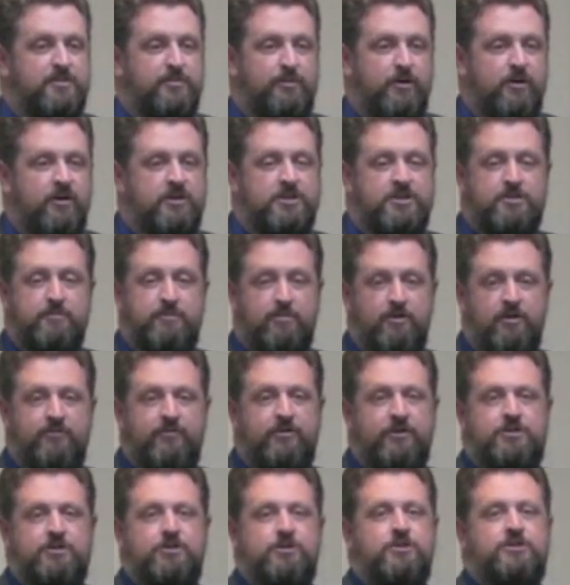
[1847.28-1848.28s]
the per
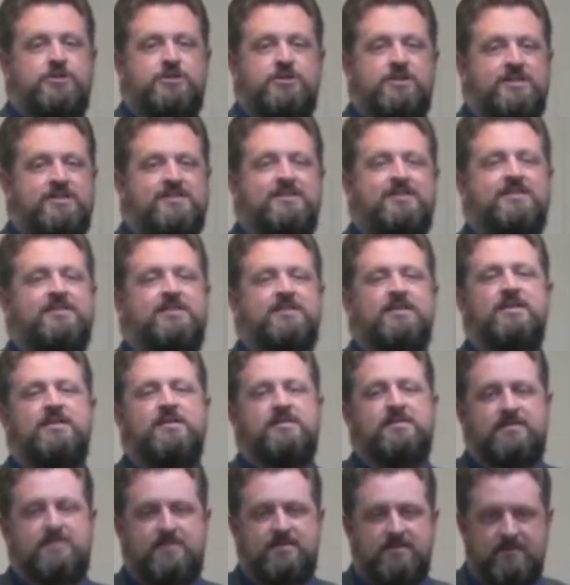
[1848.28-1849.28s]
perfect church doesn't
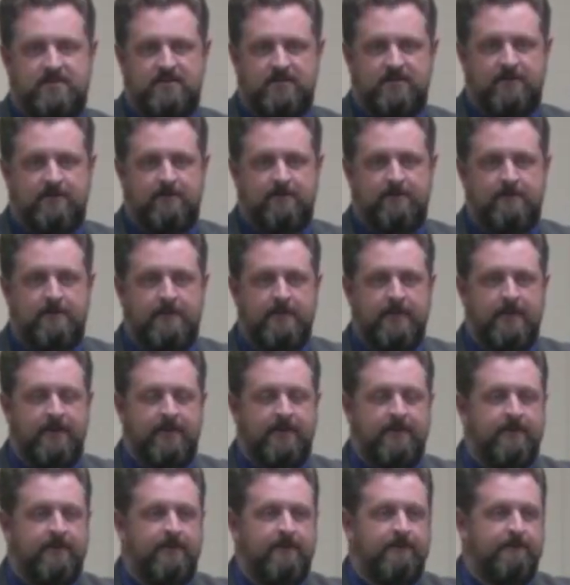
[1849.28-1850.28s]
exist.
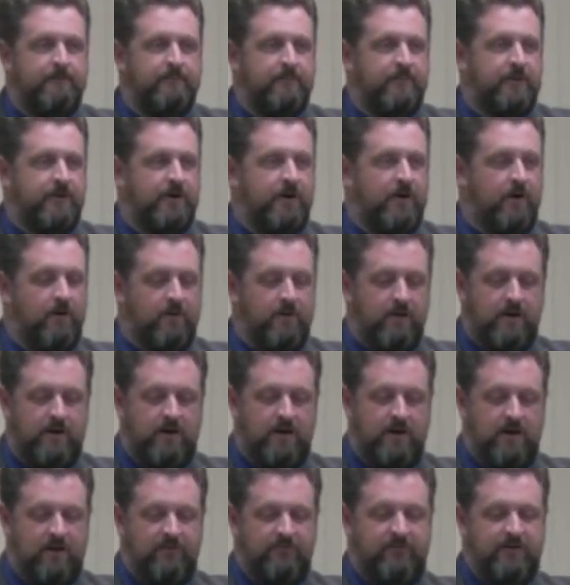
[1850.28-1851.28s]
You know,
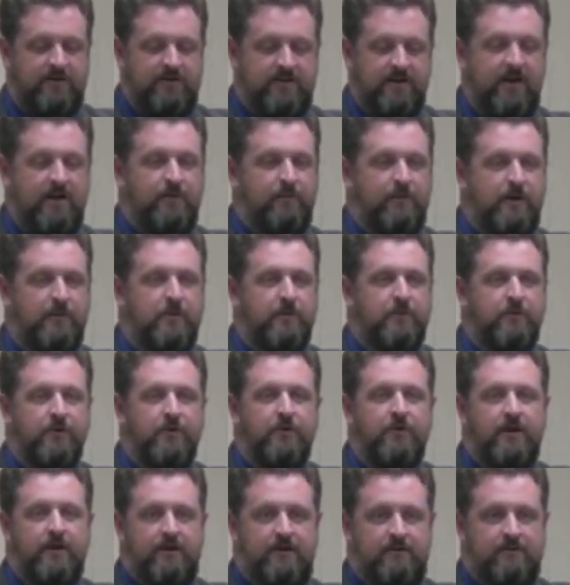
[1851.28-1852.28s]
and, and if it did, we would
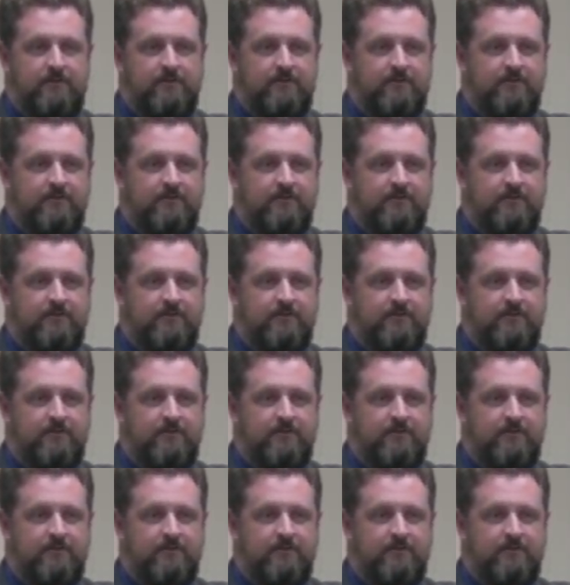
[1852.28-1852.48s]
ruin it,